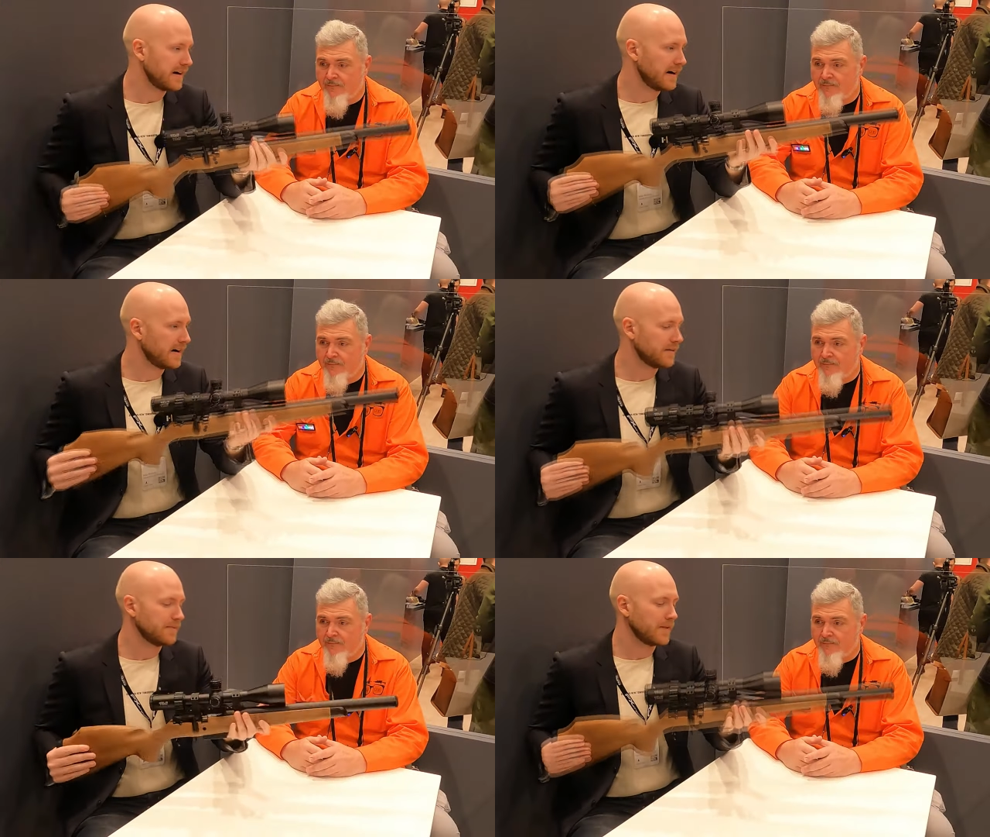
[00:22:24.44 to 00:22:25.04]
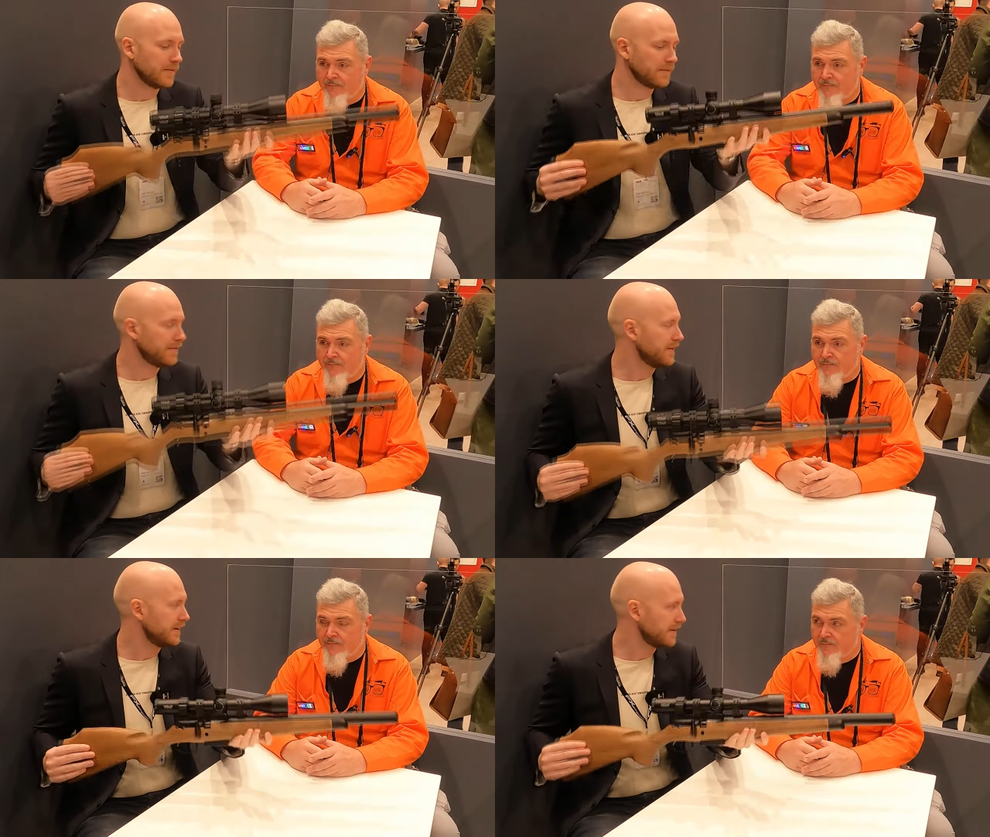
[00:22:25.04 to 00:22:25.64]
Speaker 1: a
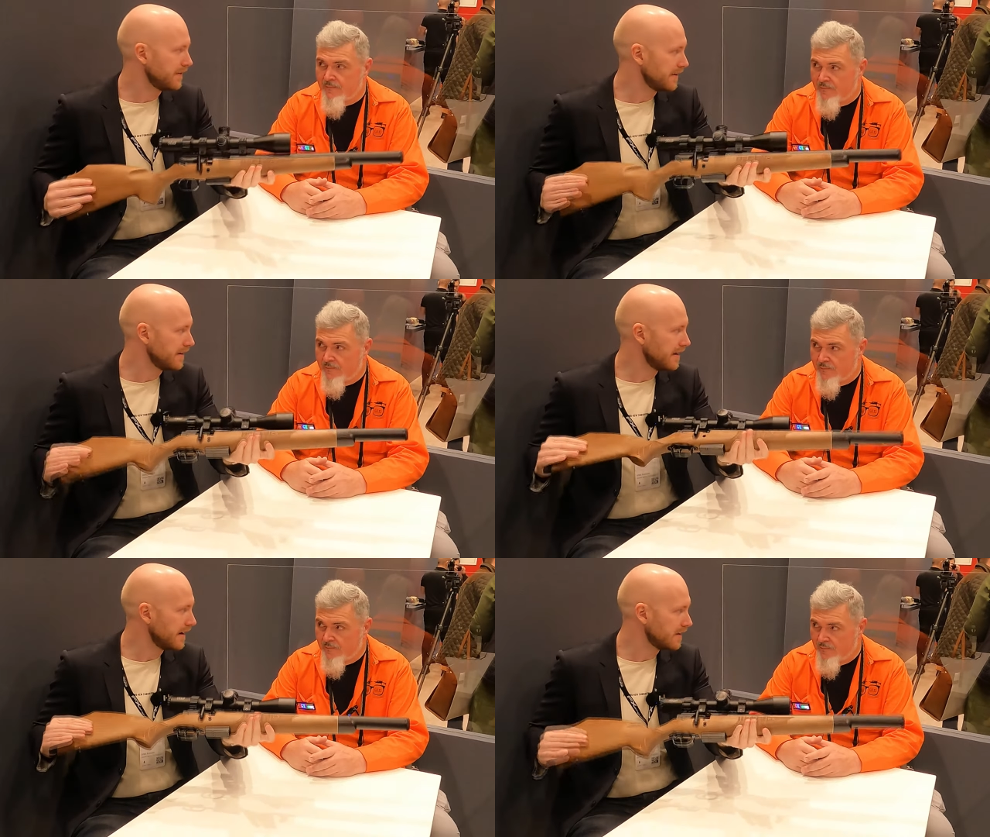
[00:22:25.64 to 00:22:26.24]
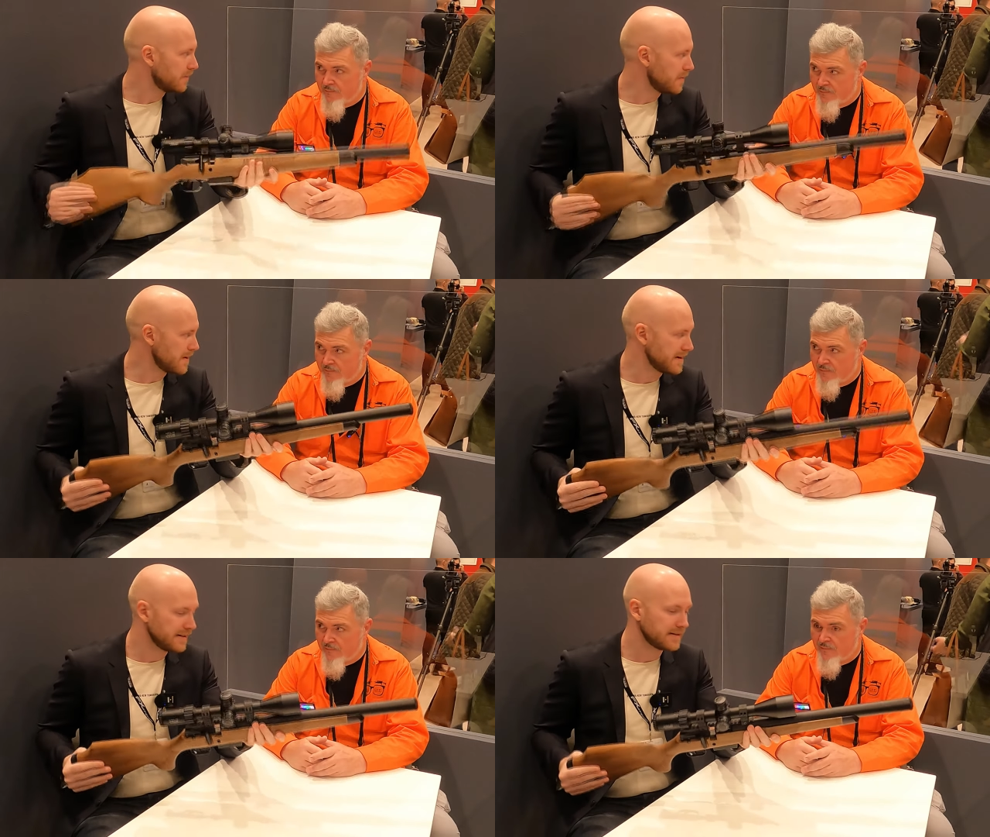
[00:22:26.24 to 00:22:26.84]
very, very
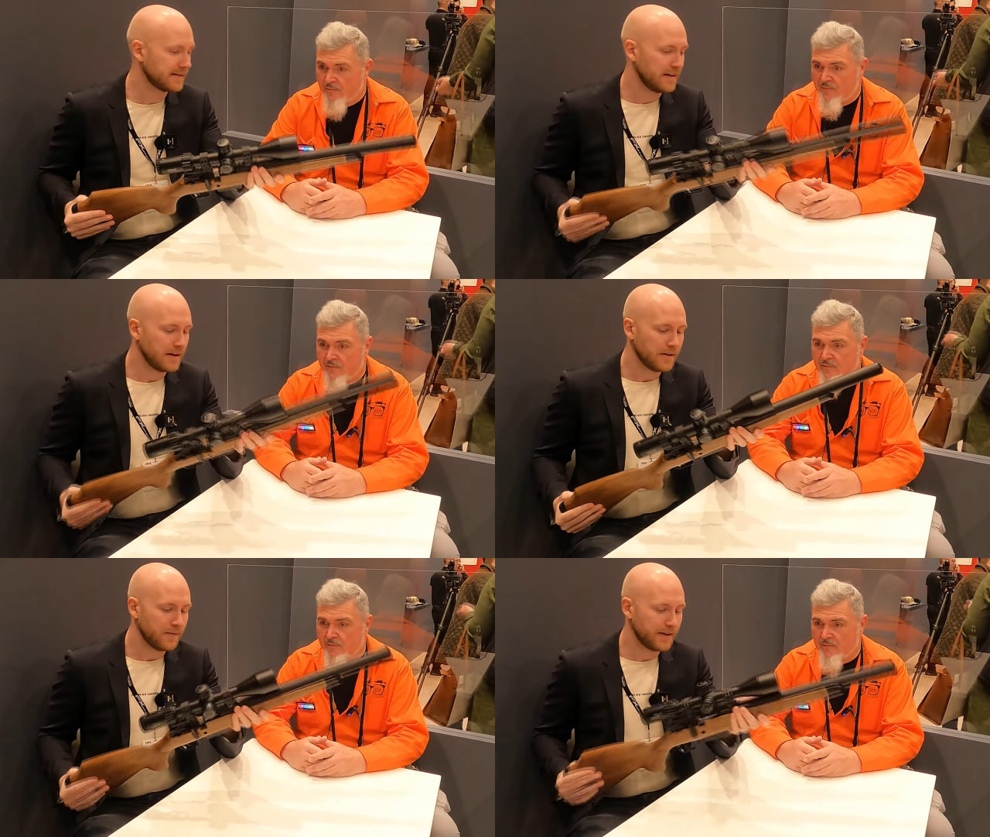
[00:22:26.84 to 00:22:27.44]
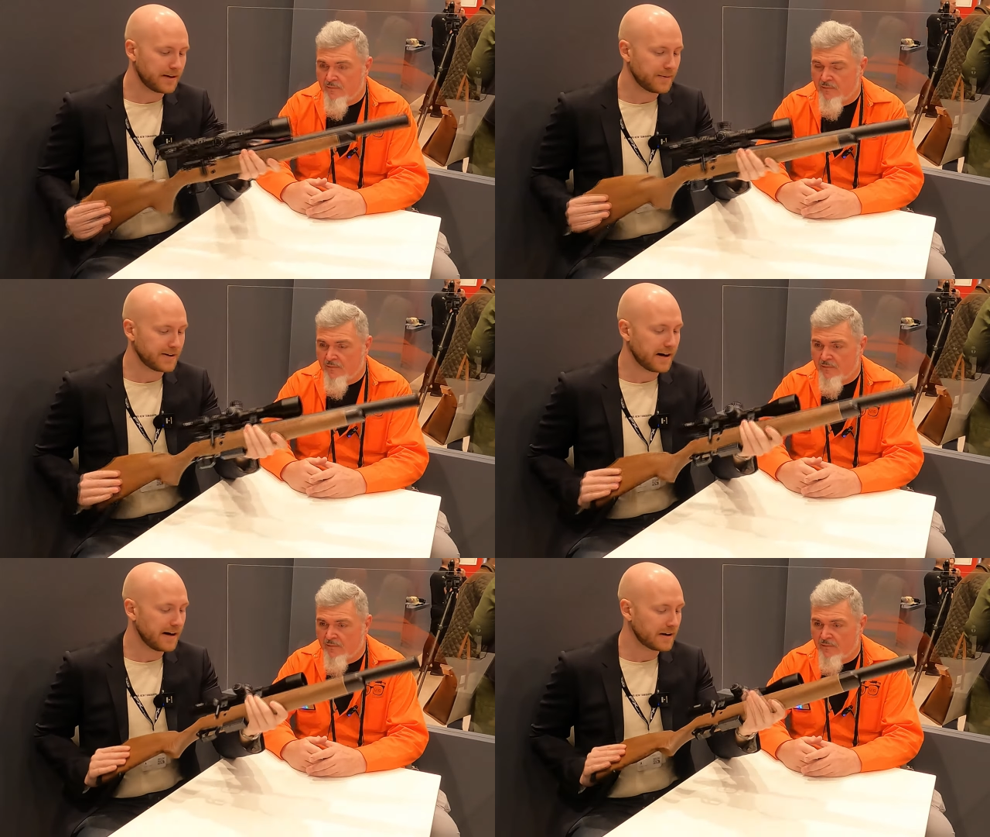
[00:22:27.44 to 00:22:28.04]
lightweight very, very
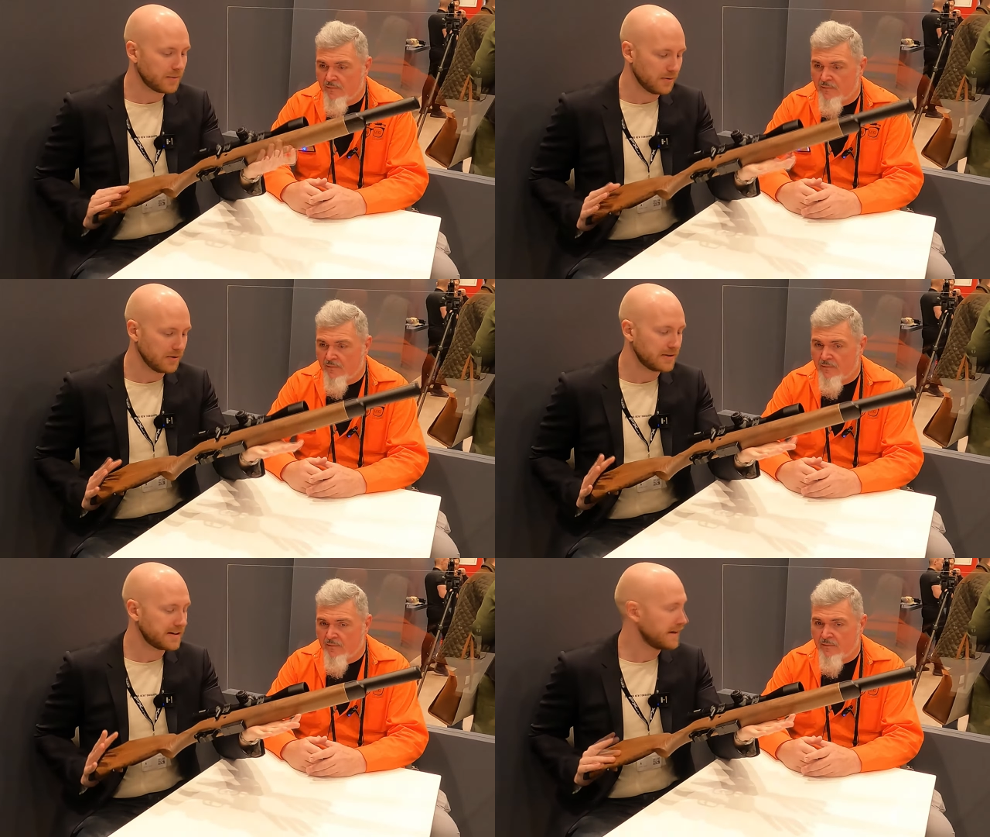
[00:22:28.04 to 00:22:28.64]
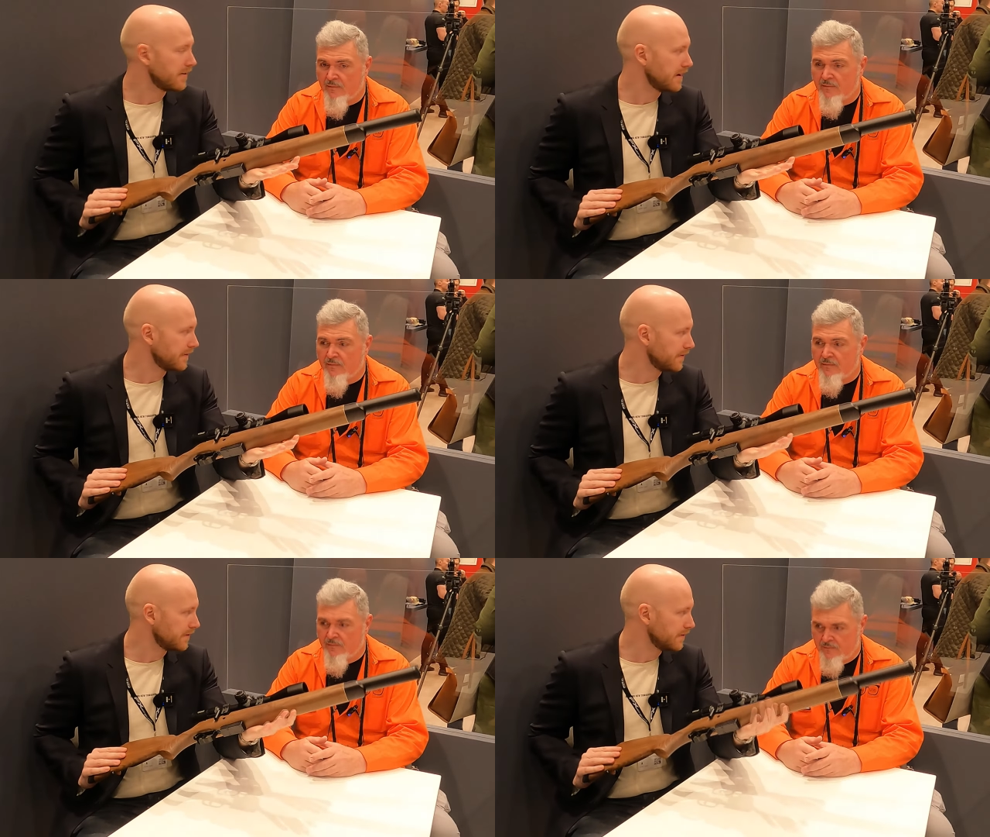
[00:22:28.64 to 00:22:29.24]
high quality air
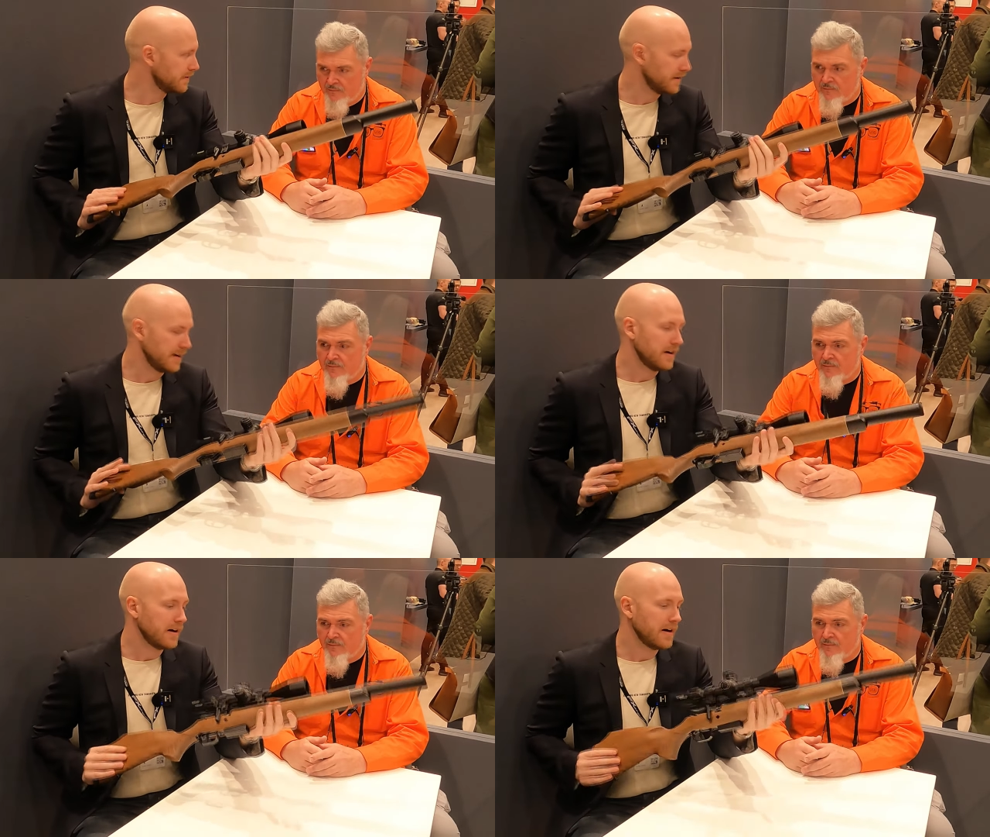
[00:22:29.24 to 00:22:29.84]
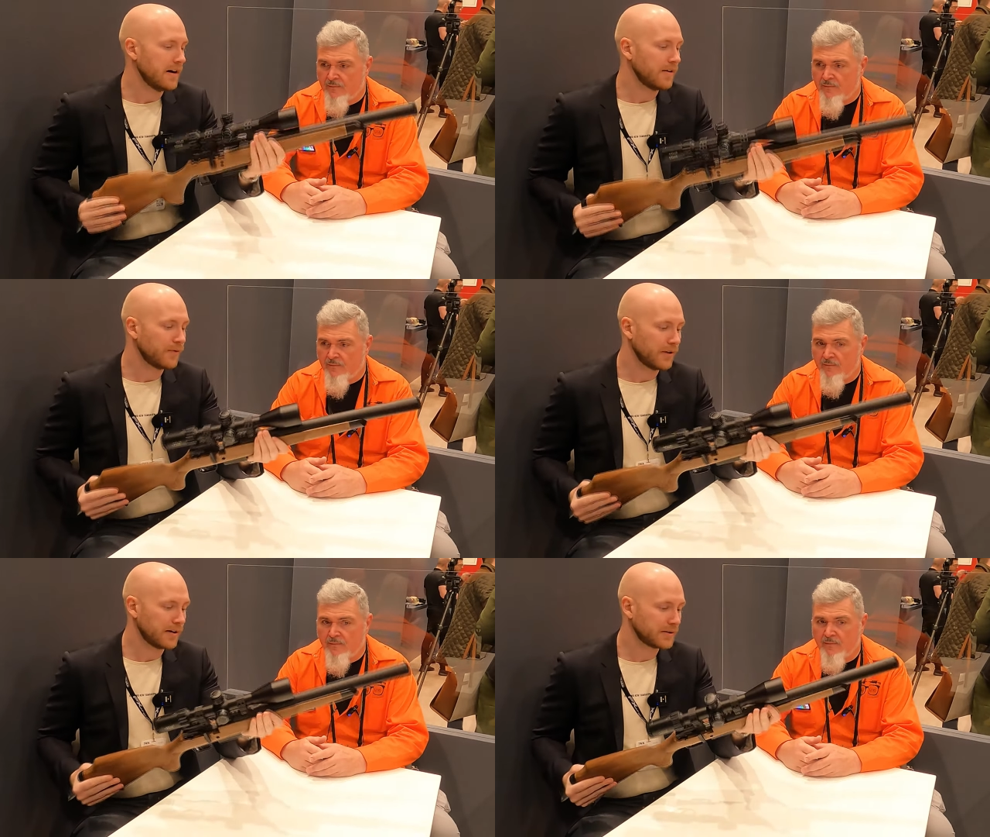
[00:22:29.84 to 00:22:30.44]
rifle uh, for a